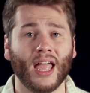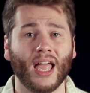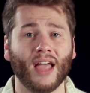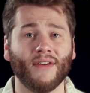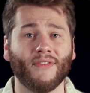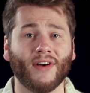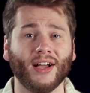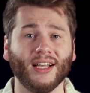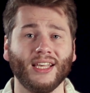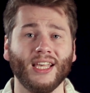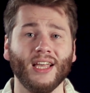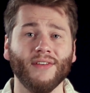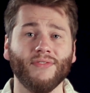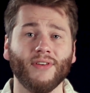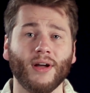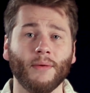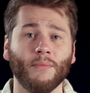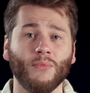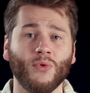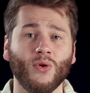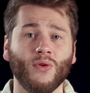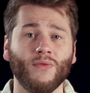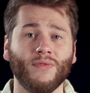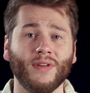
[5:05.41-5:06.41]
If I give
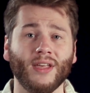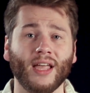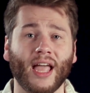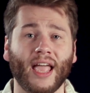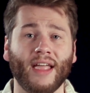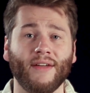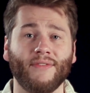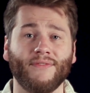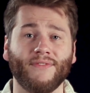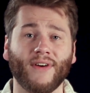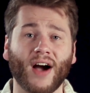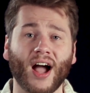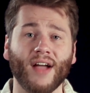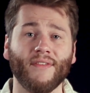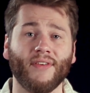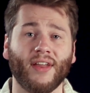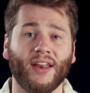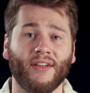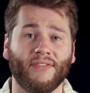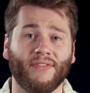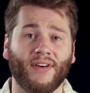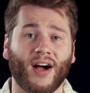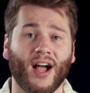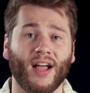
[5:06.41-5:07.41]
a movie a 5
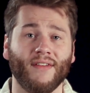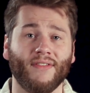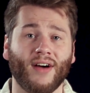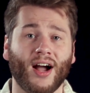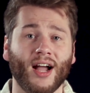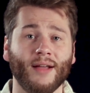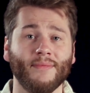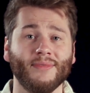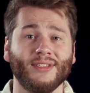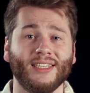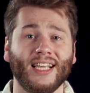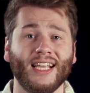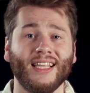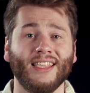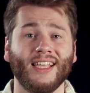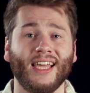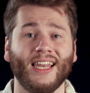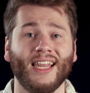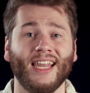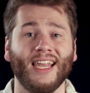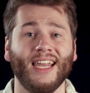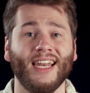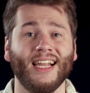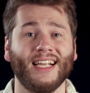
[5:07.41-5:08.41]
out of 5, I'm saying
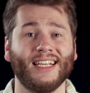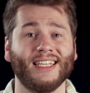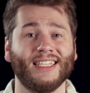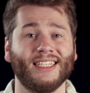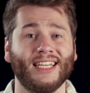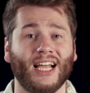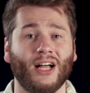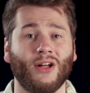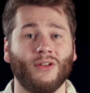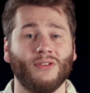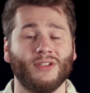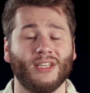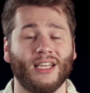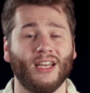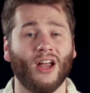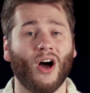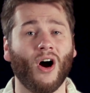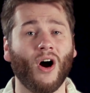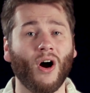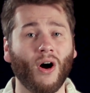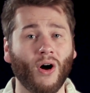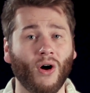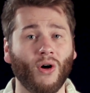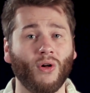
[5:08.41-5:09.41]
that it excels in
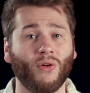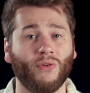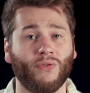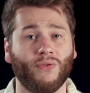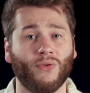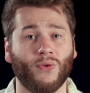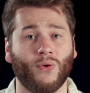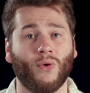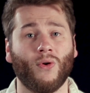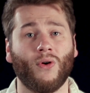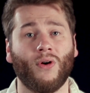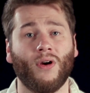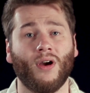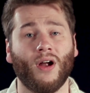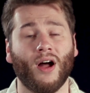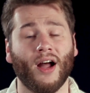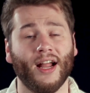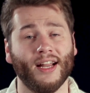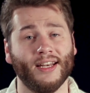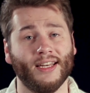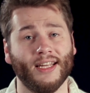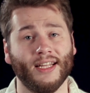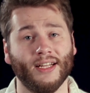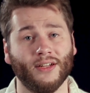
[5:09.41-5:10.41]
all four
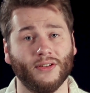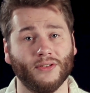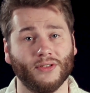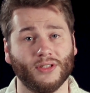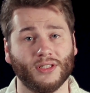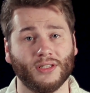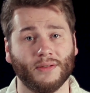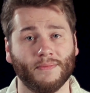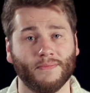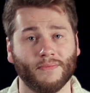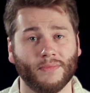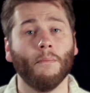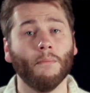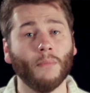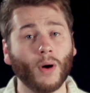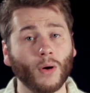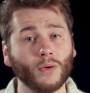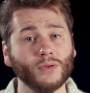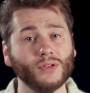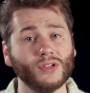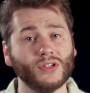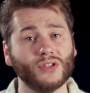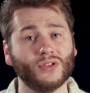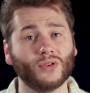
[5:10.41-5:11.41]
ideals.
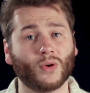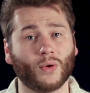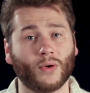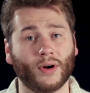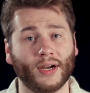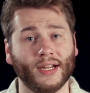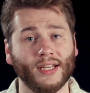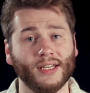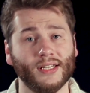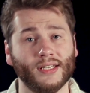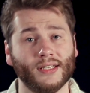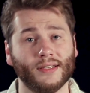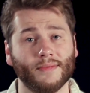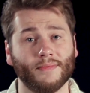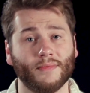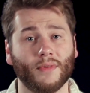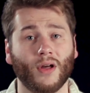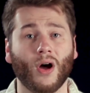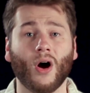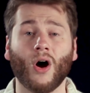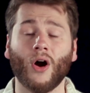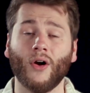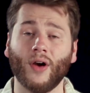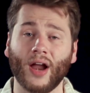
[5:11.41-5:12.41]
Most stories
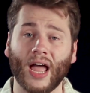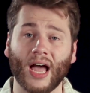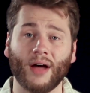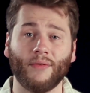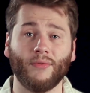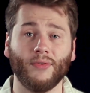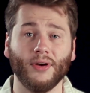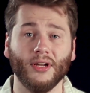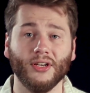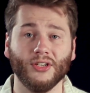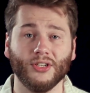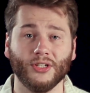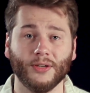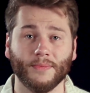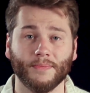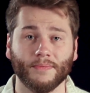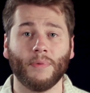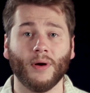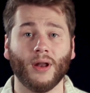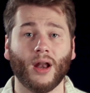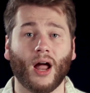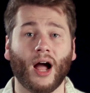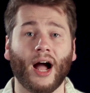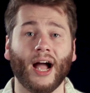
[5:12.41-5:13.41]
are average,
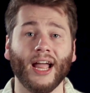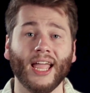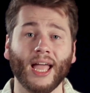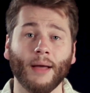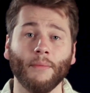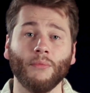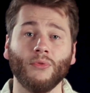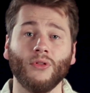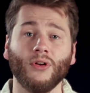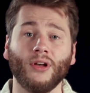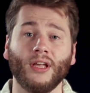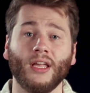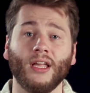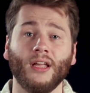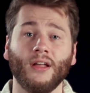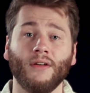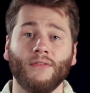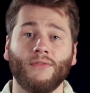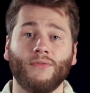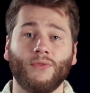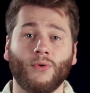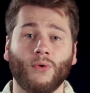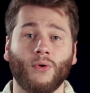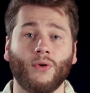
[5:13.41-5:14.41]
but I am
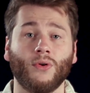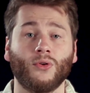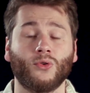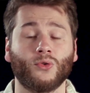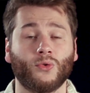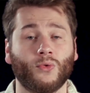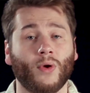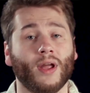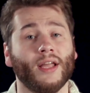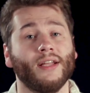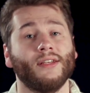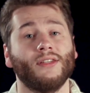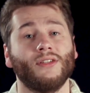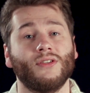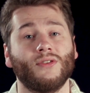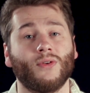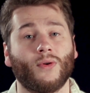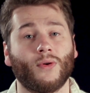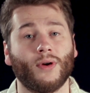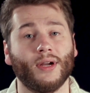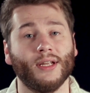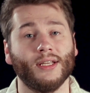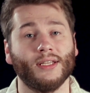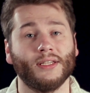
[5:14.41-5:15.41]
looking for great
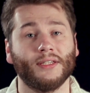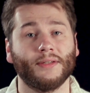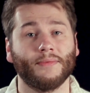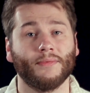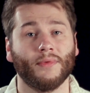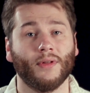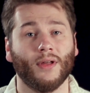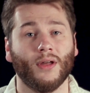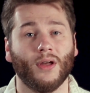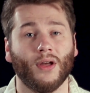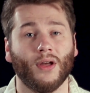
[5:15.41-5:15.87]
stories.